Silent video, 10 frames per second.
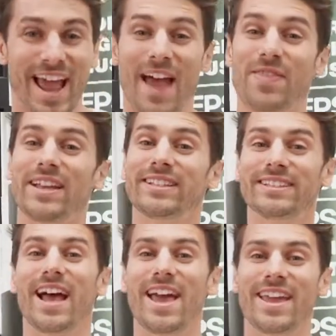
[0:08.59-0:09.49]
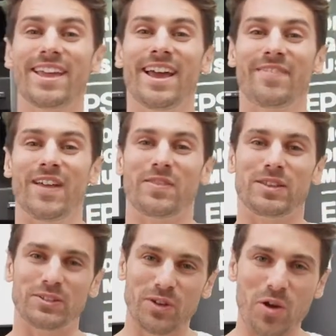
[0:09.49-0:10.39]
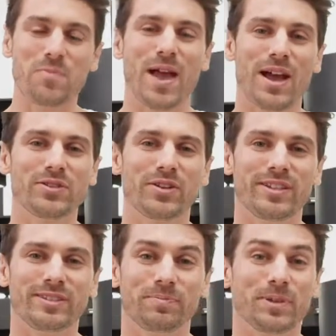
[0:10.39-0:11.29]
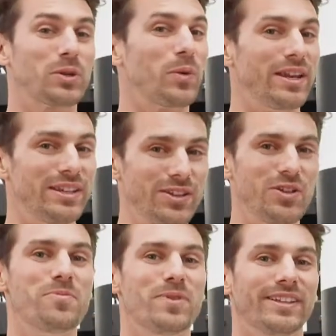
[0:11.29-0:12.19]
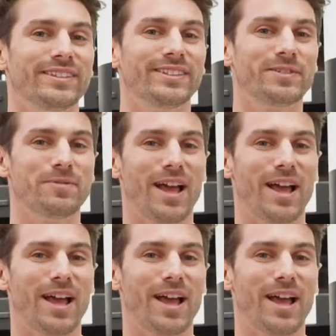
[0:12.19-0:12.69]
and they say that there's no boundaries between humans